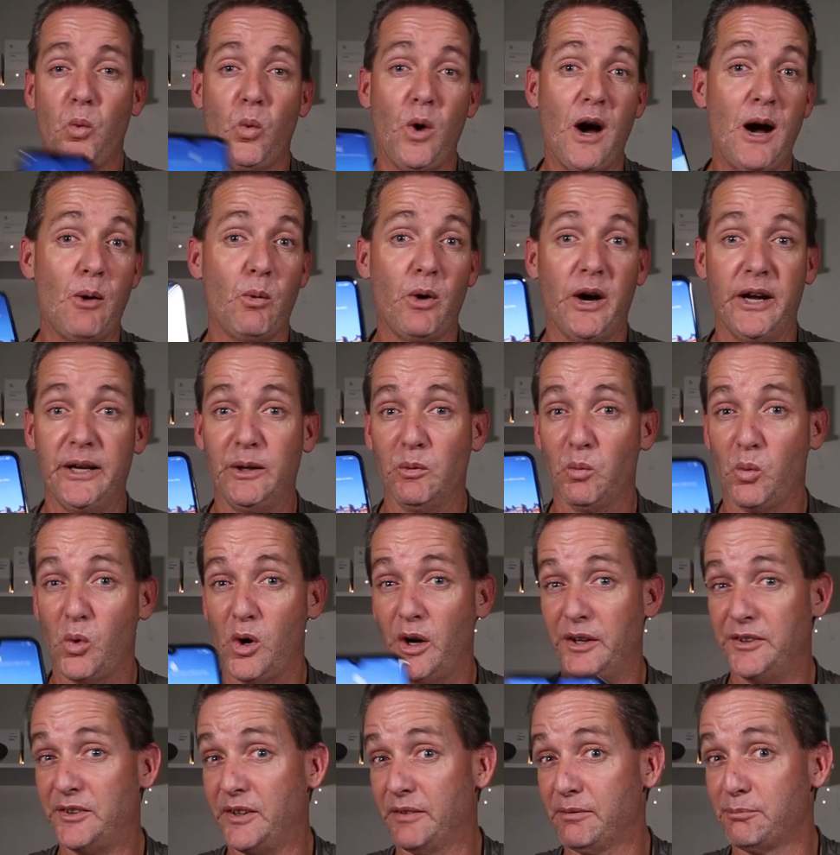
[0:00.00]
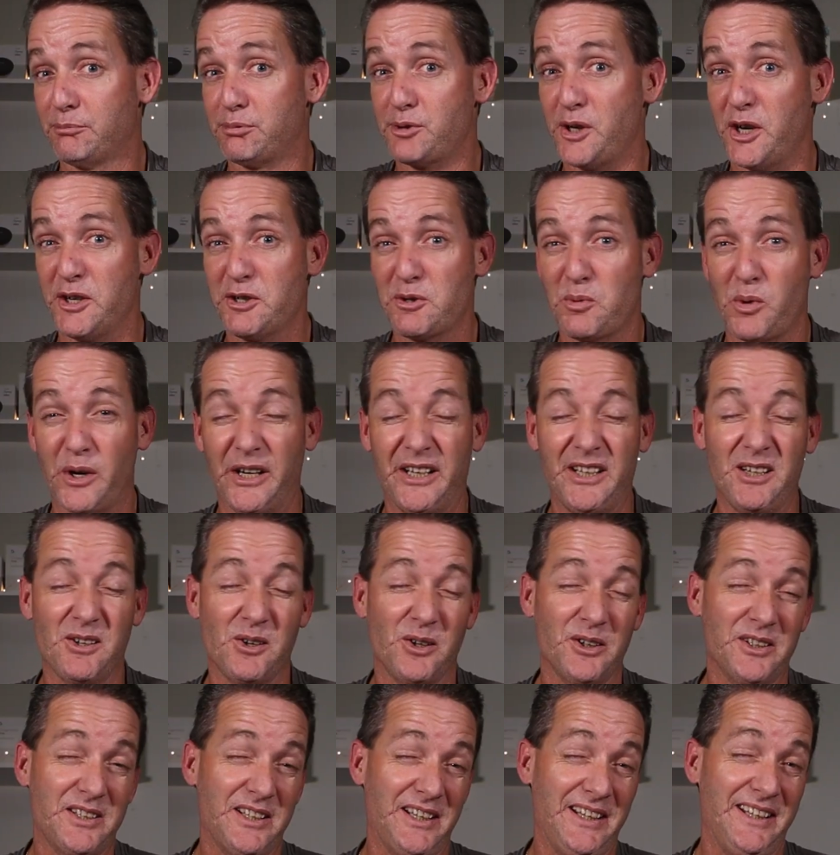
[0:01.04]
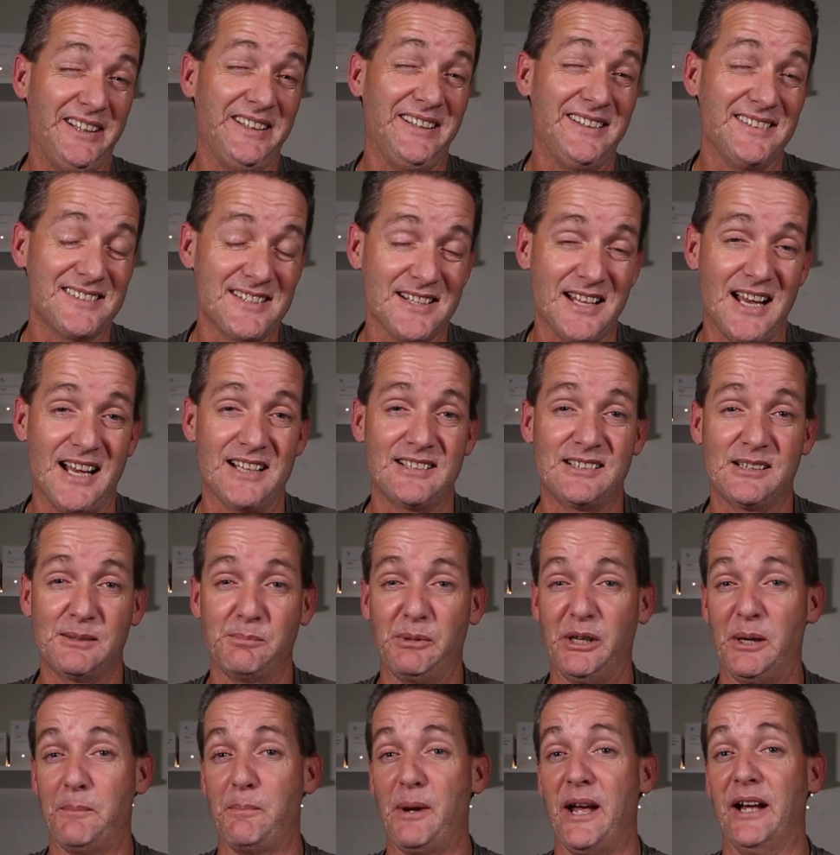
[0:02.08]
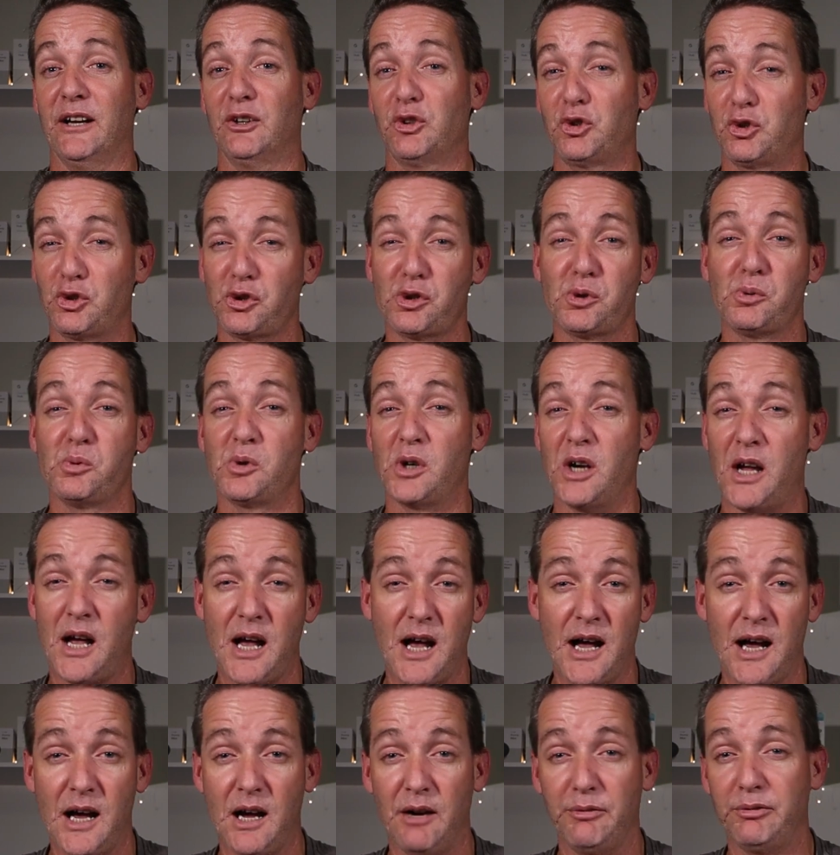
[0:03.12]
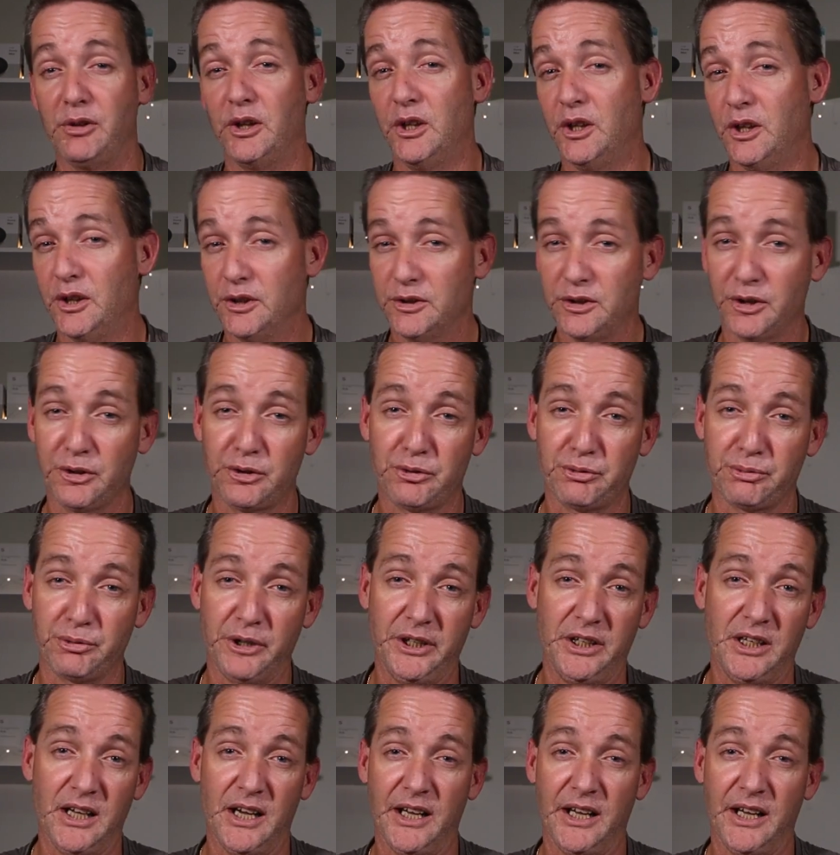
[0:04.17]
Huawei Y7 Pro 2019 is lasting me about two and a half to three